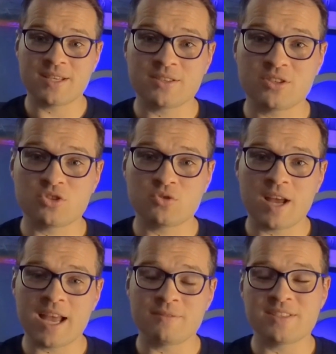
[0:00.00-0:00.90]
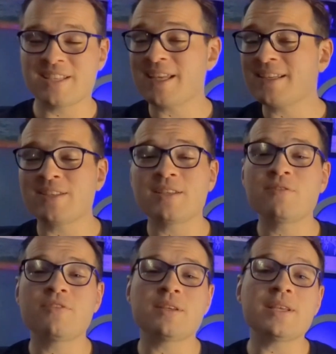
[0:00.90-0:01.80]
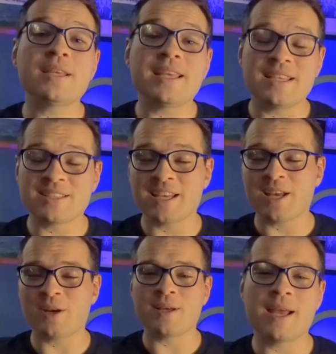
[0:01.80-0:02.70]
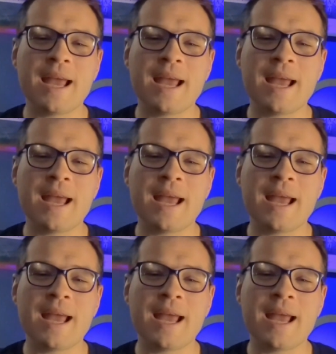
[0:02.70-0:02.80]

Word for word: describe settings in vivid detail,